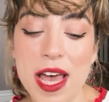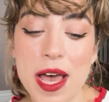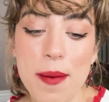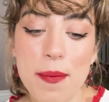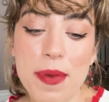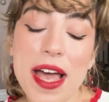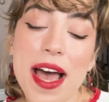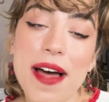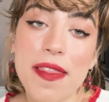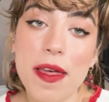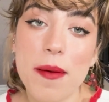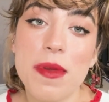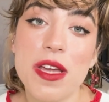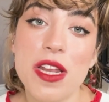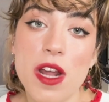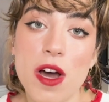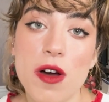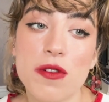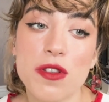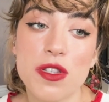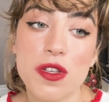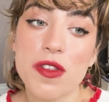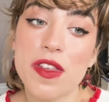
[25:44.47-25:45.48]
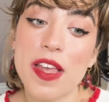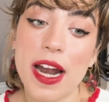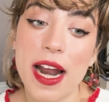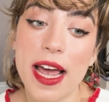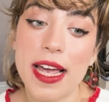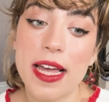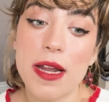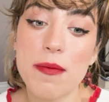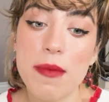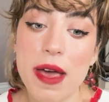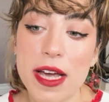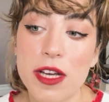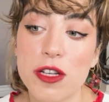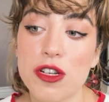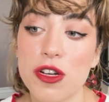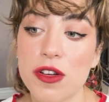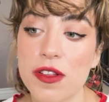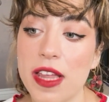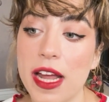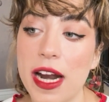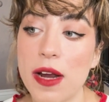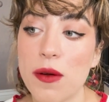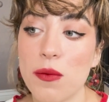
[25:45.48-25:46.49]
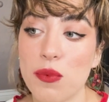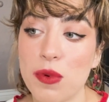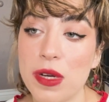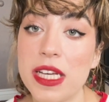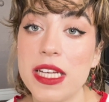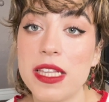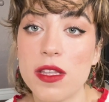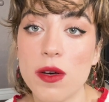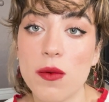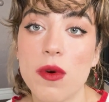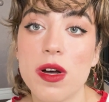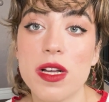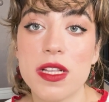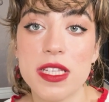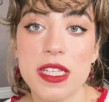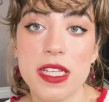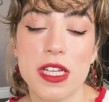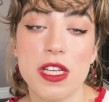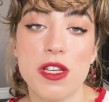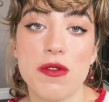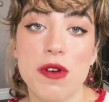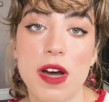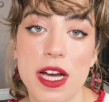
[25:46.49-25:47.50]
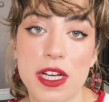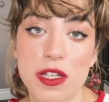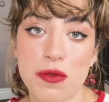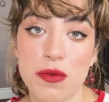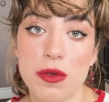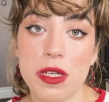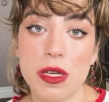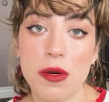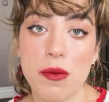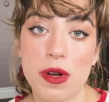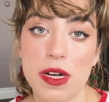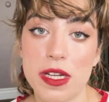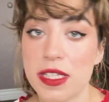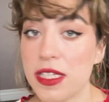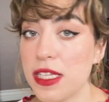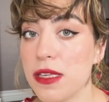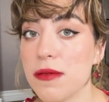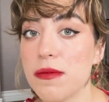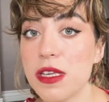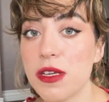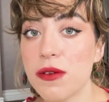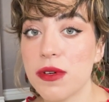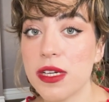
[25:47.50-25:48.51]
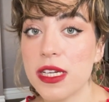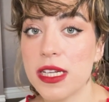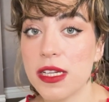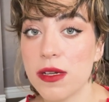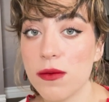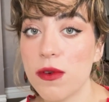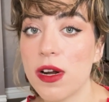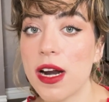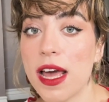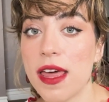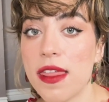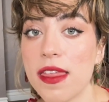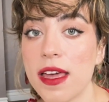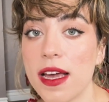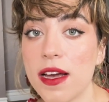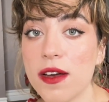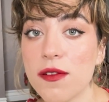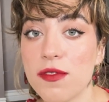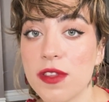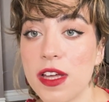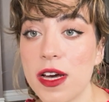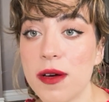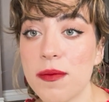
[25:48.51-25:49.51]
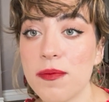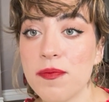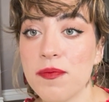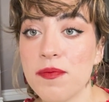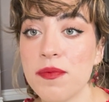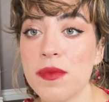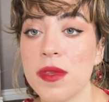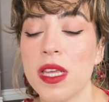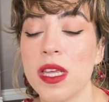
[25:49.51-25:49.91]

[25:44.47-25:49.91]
But yeah, let me know so that I can make sure that I read the ones that you guys really want to see me read and what I think of them.